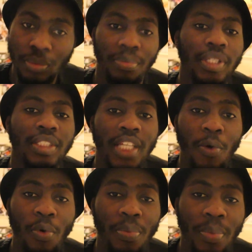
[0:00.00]
please stay
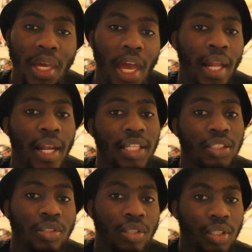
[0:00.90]
with me
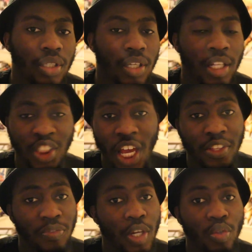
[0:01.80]
and share
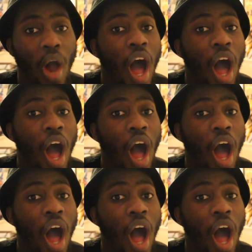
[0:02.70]
this video to